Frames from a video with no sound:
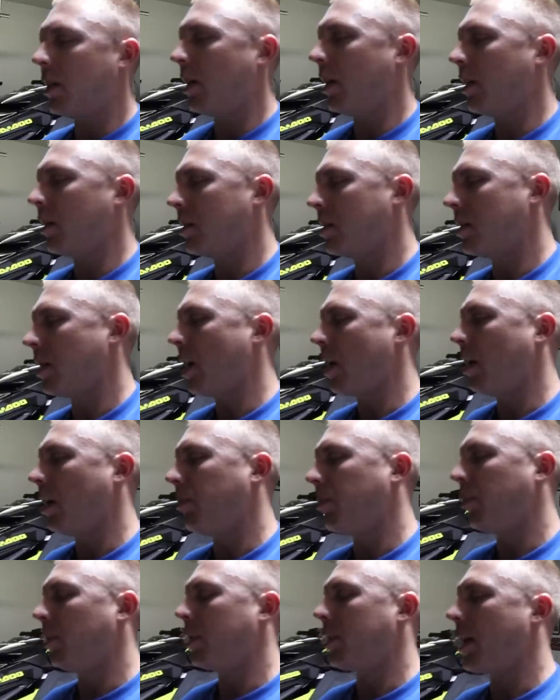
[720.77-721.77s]
thing set
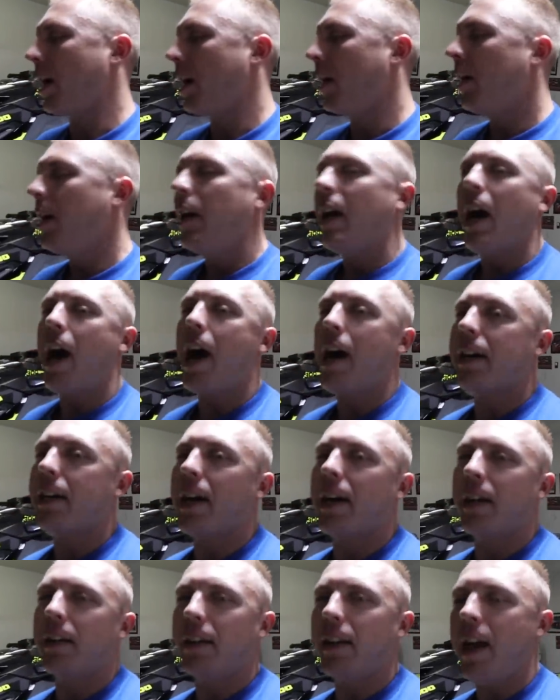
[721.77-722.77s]
up with that. I
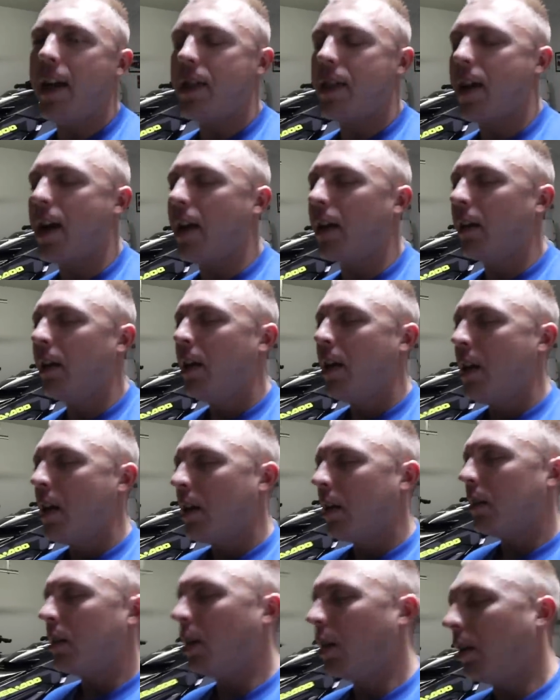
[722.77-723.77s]
kind of like
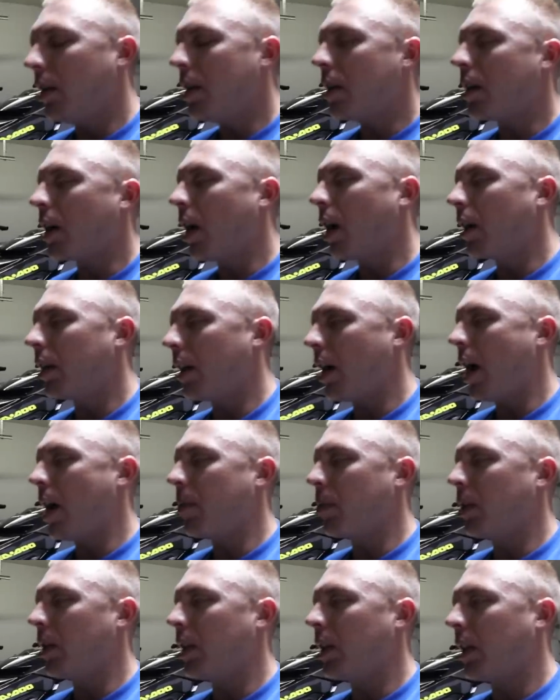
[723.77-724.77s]
that. The only car that I
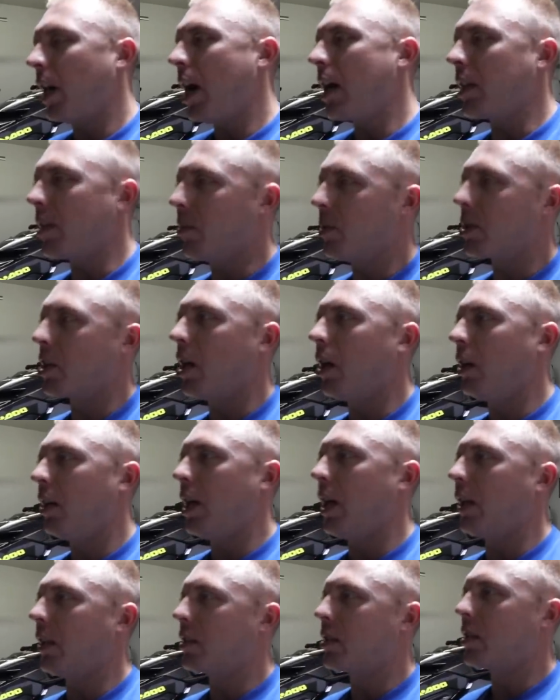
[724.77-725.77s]
really liked that was all
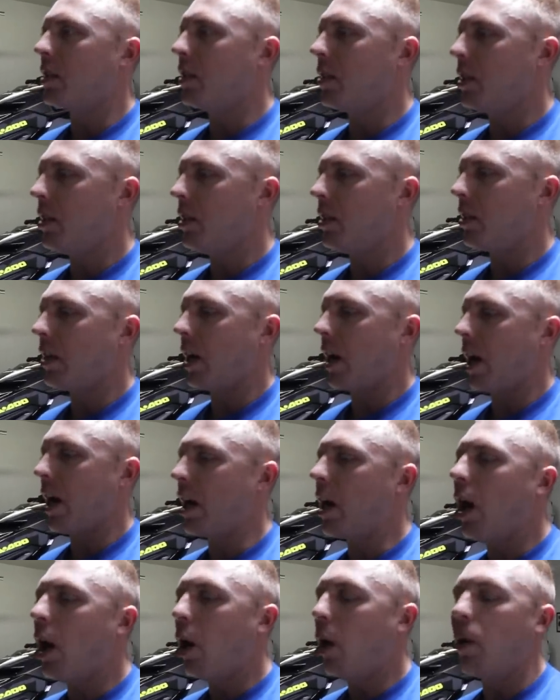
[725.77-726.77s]
LCD that
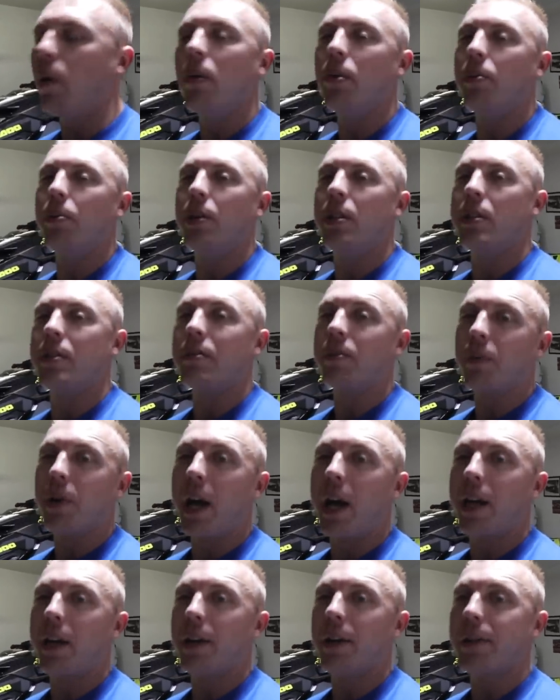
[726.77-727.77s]
I owned was when
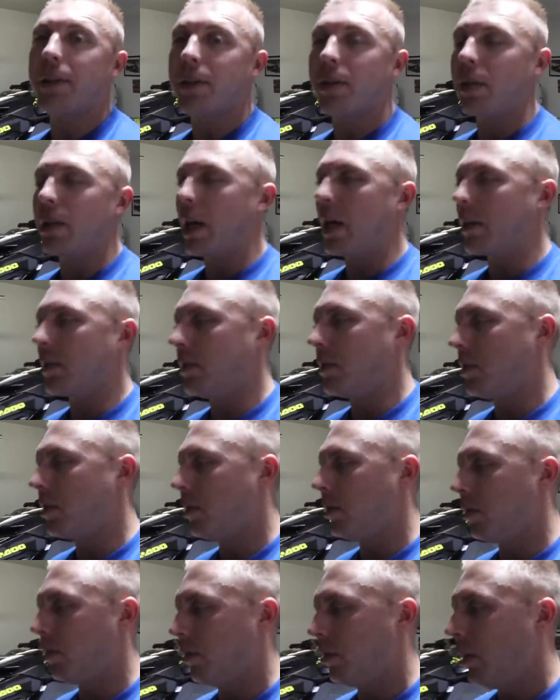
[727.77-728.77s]
I had a
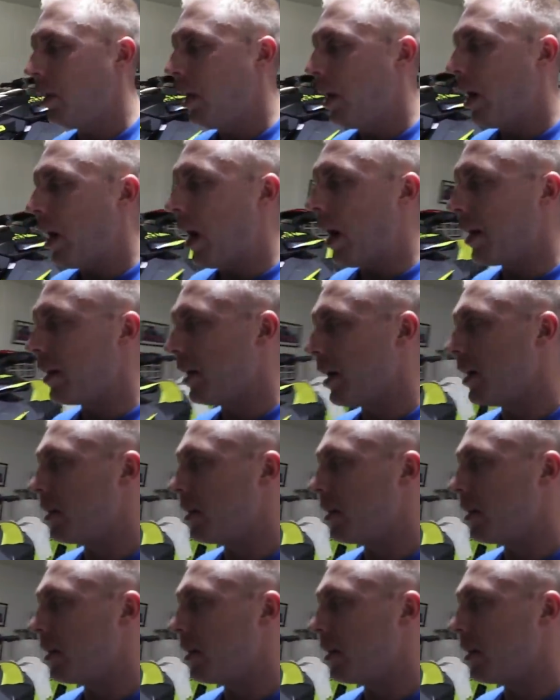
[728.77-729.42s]
2002 Honda